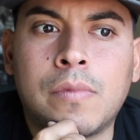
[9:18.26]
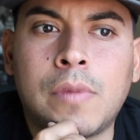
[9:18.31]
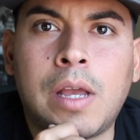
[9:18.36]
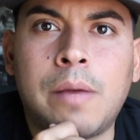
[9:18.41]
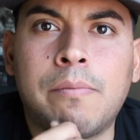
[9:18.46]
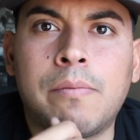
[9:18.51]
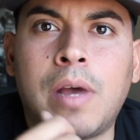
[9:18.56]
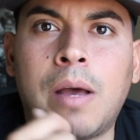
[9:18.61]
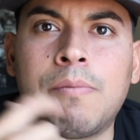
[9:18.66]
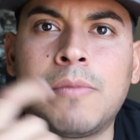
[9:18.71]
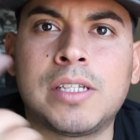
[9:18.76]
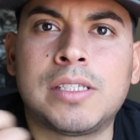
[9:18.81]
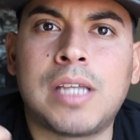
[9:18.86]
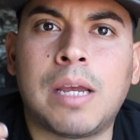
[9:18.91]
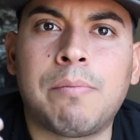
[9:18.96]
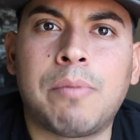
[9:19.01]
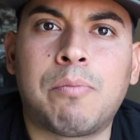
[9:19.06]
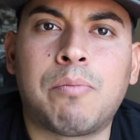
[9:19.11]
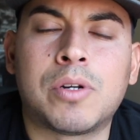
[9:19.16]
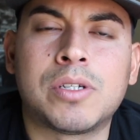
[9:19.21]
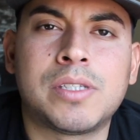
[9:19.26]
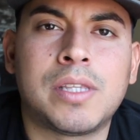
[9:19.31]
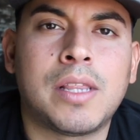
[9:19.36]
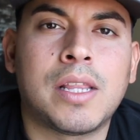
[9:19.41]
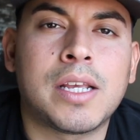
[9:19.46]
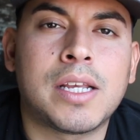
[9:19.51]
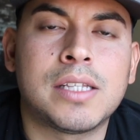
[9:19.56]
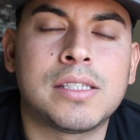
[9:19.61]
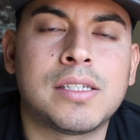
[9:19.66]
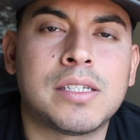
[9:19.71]
I'm, I'm the type of
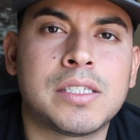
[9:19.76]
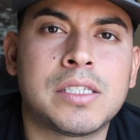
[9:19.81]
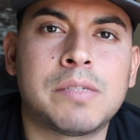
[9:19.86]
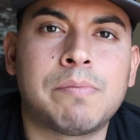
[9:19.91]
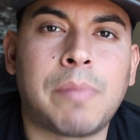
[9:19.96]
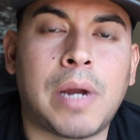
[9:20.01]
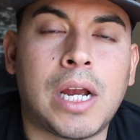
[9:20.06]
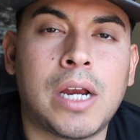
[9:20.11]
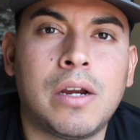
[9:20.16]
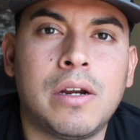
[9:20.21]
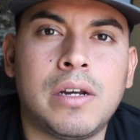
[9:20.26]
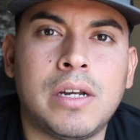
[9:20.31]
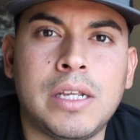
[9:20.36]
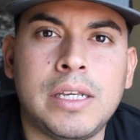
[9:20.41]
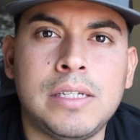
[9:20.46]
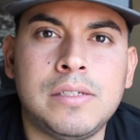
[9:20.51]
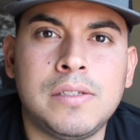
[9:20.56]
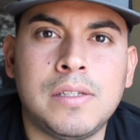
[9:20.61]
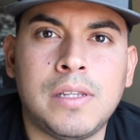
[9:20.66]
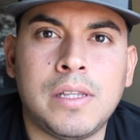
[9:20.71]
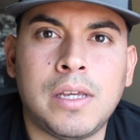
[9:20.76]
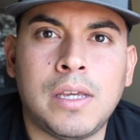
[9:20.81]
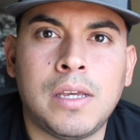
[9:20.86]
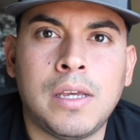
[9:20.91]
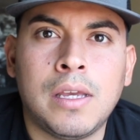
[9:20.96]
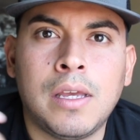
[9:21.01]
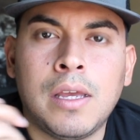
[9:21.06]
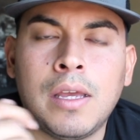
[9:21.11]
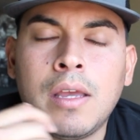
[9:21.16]
person that gets inspired easily.